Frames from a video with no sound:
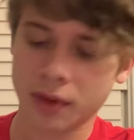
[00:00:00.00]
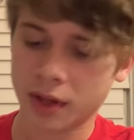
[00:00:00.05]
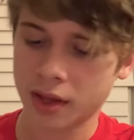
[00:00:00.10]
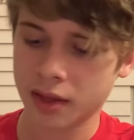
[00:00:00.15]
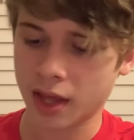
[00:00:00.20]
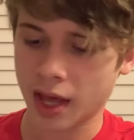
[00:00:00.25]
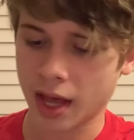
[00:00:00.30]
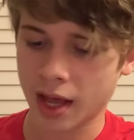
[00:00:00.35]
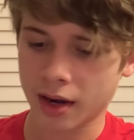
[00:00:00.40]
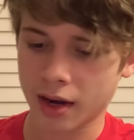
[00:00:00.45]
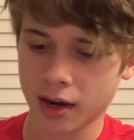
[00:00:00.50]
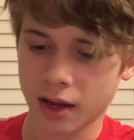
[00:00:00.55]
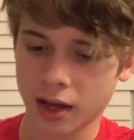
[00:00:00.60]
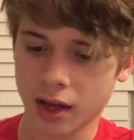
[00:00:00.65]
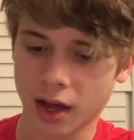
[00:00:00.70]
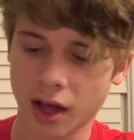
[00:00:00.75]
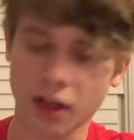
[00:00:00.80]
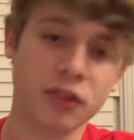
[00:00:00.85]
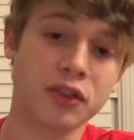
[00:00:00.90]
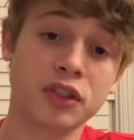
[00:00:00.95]
that
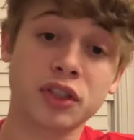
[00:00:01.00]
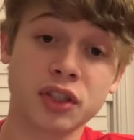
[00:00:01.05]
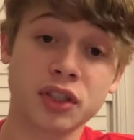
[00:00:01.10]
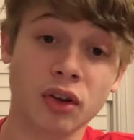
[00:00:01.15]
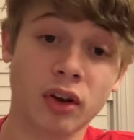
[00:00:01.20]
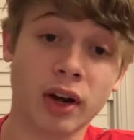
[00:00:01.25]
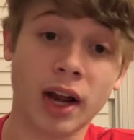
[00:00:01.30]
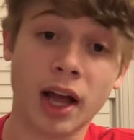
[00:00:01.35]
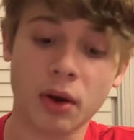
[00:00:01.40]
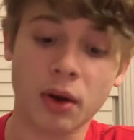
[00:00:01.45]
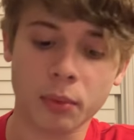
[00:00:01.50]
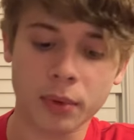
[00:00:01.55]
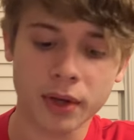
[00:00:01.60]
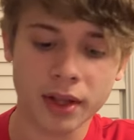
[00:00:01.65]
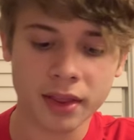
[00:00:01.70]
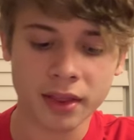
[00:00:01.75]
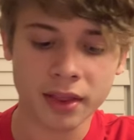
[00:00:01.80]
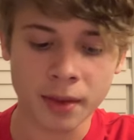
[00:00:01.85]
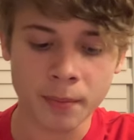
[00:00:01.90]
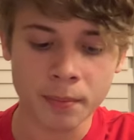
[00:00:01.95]
I'll just start out
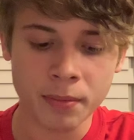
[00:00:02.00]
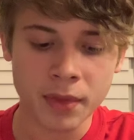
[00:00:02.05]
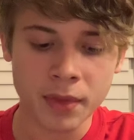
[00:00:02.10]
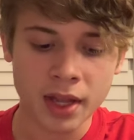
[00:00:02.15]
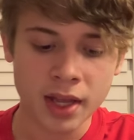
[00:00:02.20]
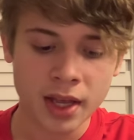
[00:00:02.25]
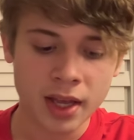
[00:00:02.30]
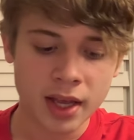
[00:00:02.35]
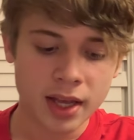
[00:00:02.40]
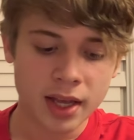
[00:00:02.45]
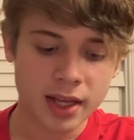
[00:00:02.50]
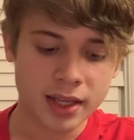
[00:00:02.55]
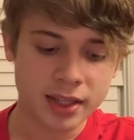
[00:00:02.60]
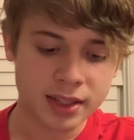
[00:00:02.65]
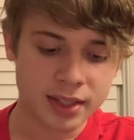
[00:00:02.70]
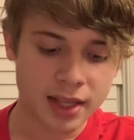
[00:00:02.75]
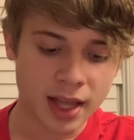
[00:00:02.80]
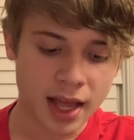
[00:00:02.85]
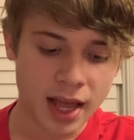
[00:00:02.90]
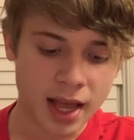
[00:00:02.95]
with
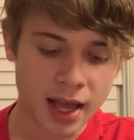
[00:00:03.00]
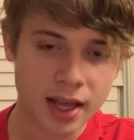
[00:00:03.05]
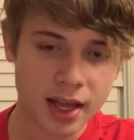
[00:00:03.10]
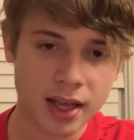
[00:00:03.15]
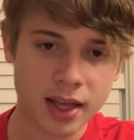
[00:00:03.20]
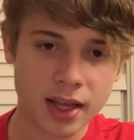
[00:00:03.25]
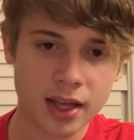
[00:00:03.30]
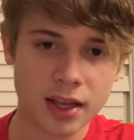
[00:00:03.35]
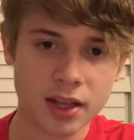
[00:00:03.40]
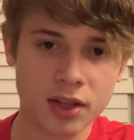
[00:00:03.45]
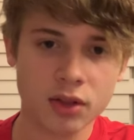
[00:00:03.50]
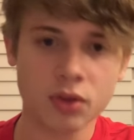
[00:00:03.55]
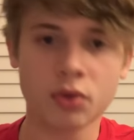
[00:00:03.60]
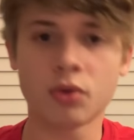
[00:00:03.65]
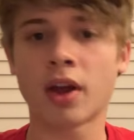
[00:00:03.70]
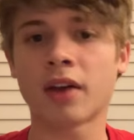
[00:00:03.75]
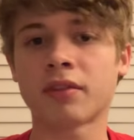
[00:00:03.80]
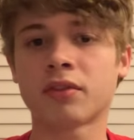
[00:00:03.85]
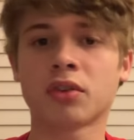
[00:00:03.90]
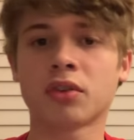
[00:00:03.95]
is that you
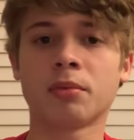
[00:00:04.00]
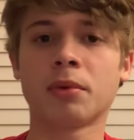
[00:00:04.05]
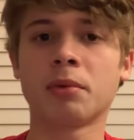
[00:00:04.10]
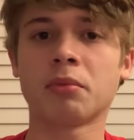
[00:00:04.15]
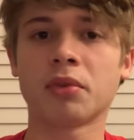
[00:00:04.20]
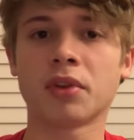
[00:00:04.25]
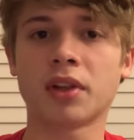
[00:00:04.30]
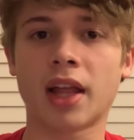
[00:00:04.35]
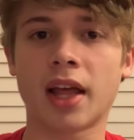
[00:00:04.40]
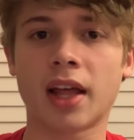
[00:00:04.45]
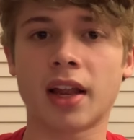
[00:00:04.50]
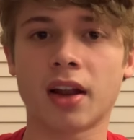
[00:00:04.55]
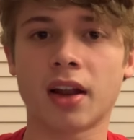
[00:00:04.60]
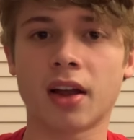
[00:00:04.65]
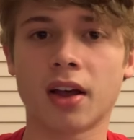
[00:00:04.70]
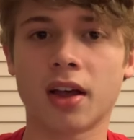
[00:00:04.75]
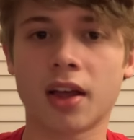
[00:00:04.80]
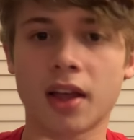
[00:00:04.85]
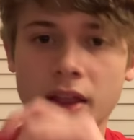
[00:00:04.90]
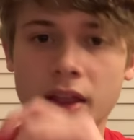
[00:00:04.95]
have to remember that
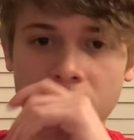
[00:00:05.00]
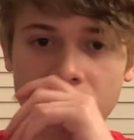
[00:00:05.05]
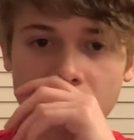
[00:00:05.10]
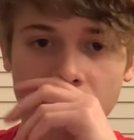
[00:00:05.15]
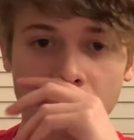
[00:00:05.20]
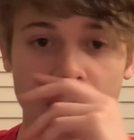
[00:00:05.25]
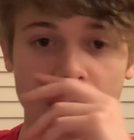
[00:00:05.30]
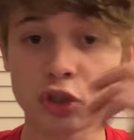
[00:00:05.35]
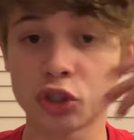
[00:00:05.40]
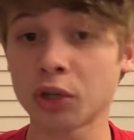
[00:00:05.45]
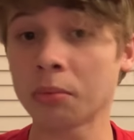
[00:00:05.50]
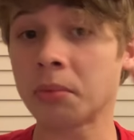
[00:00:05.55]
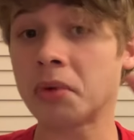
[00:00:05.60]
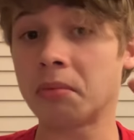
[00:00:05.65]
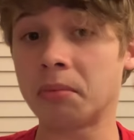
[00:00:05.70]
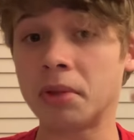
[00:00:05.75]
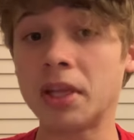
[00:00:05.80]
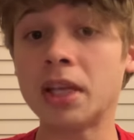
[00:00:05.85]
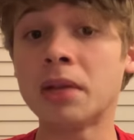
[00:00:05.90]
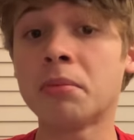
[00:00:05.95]
there were
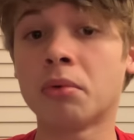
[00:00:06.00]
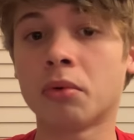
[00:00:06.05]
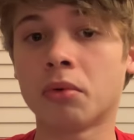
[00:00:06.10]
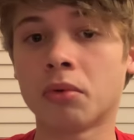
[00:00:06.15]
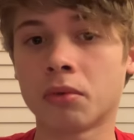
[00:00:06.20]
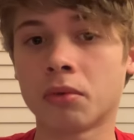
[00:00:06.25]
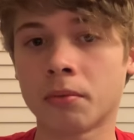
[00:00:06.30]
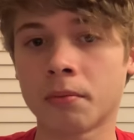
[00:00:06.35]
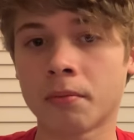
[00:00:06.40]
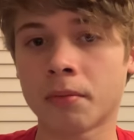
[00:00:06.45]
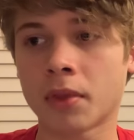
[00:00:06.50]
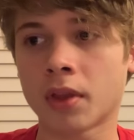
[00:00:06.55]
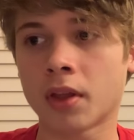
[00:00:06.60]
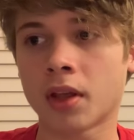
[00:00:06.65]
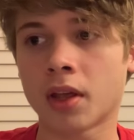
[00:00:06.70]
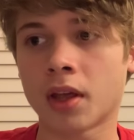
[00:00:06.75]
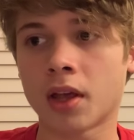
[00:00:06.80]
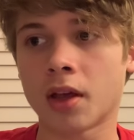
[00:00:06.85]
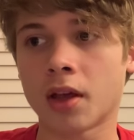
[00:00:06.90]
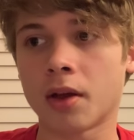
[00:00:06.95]
German people,
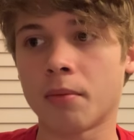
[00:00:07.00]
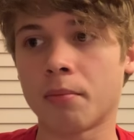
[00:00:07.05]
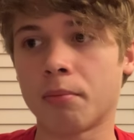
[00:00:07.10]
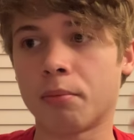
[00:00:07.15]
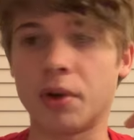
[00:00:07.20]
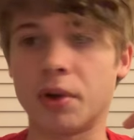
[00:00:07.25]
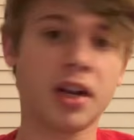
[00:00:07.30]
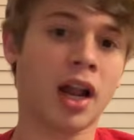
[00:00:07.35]
but